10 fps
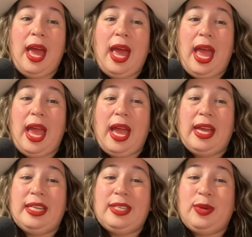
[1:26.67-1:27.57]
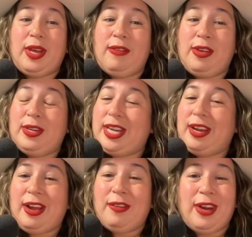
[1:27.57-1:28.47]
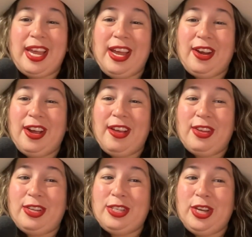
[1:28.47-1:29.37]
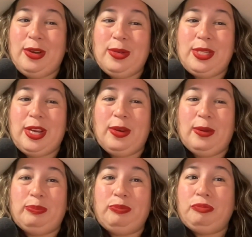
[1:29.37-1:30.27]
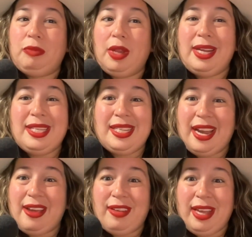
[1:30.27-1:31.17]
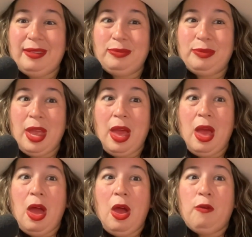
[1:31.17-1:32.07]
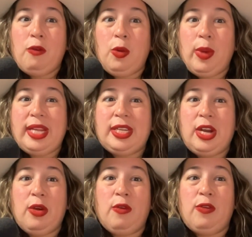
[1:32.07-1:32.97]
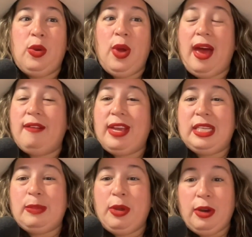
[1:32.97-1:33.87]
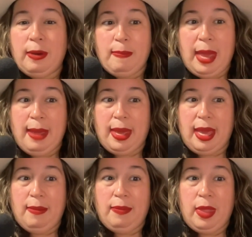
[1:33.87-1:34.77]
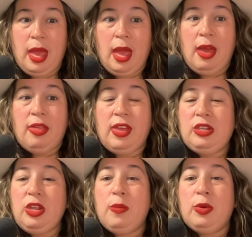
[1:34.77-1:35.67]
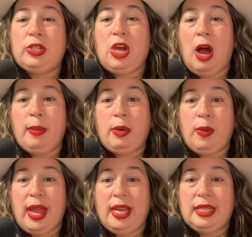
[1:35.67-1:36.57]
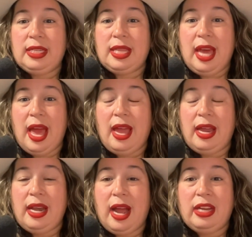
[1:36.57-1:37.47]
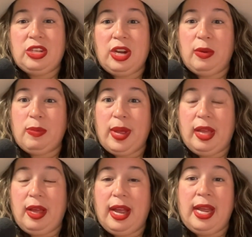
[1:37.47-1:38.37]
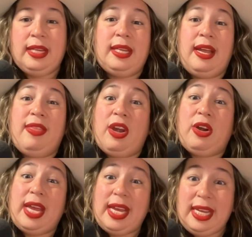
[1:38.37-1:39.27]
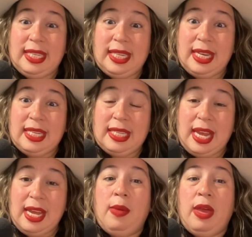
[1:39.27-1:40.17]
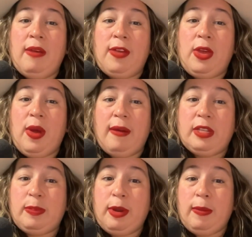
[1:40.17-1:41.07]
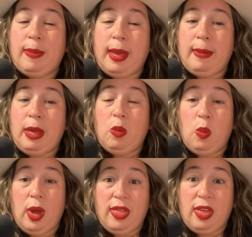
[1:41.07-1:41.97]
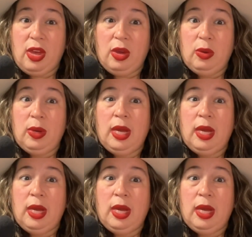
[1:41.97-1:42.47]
and we'll give you a shout out right here on the show. So let's dive in. 4 ways to know if you have a spirit baby. These are the most common ways that I share with my clients and that are easy to see if you have a spirit baby with you